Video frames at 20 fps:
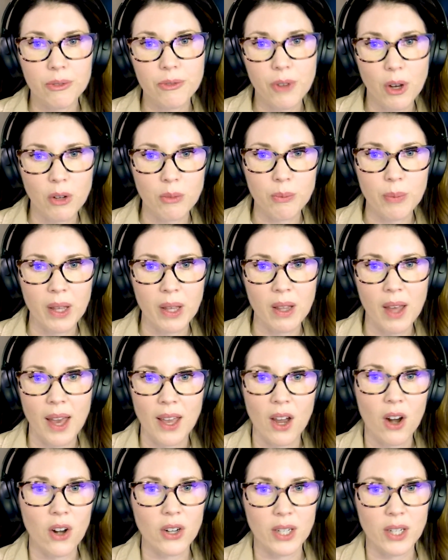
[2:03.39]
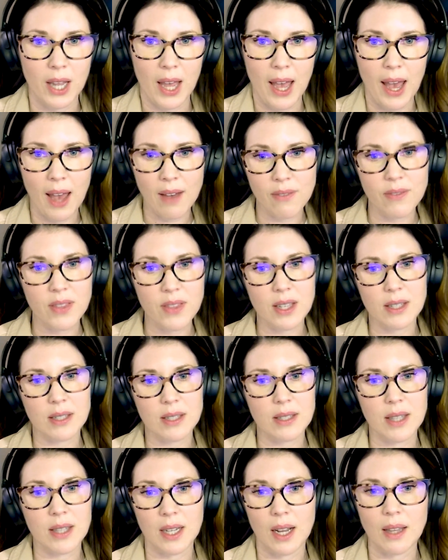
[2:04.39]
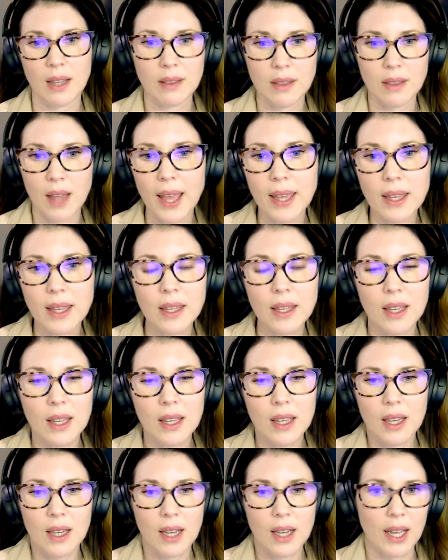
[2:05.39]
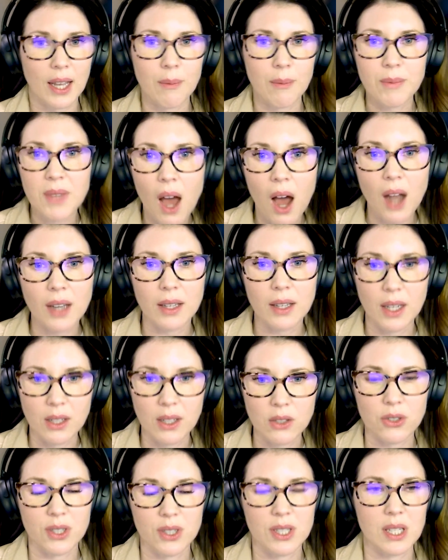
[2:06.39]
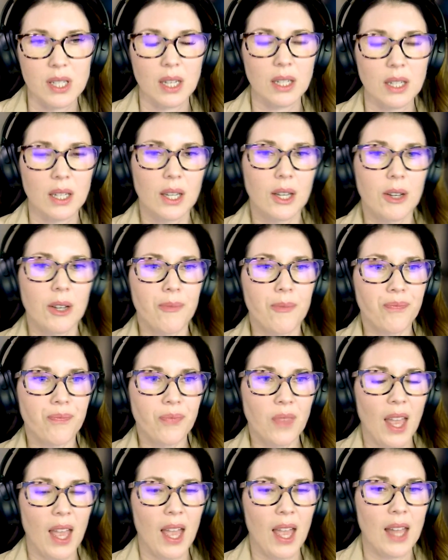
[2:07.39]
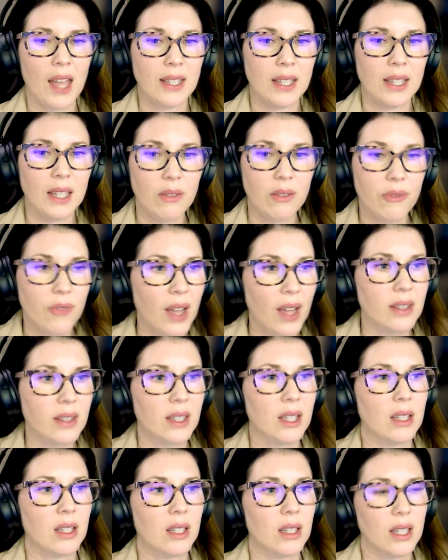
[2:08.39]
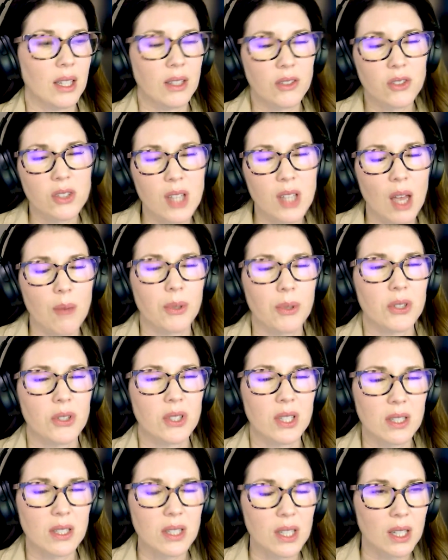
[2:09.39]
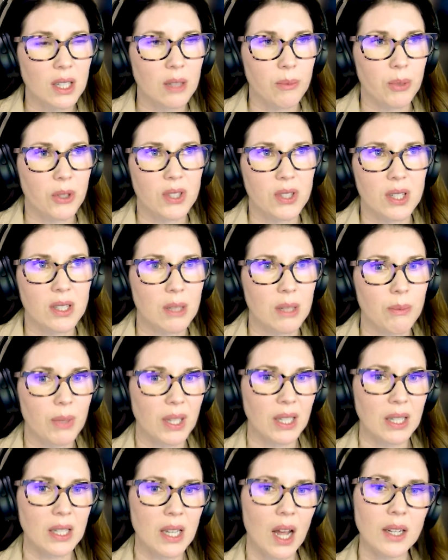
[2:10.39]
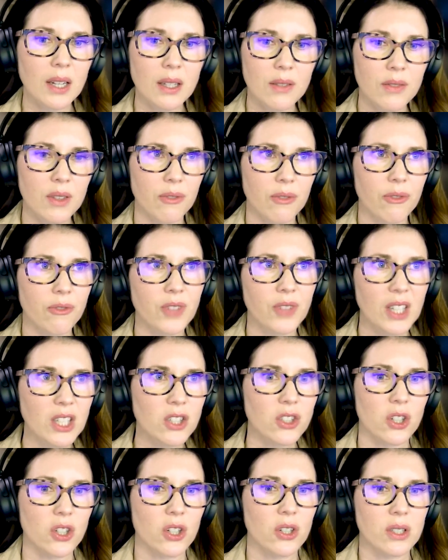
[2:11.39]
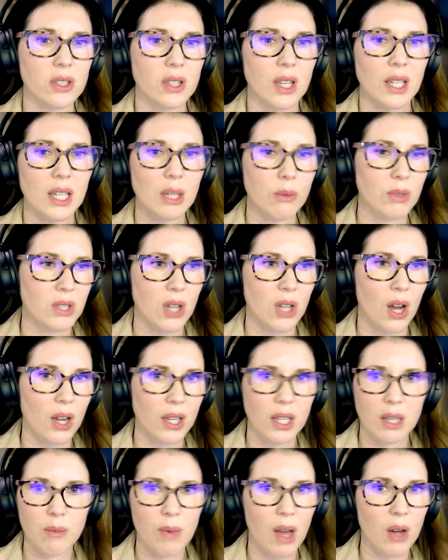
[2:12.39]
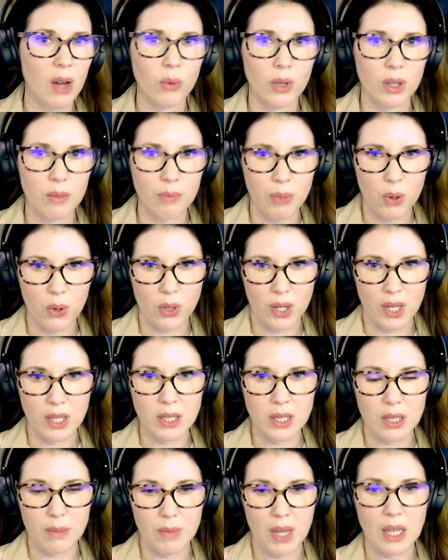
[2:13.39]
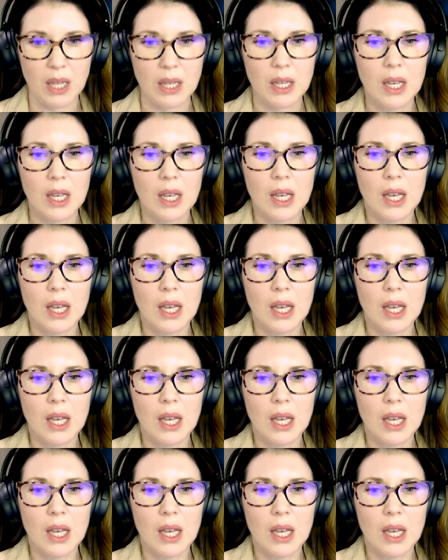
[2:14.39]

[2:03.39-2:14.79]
phone bill. I already have this that I like. I'm not interested. And he just kept persisting and persisting, but none of the features that he was talking about were important to me.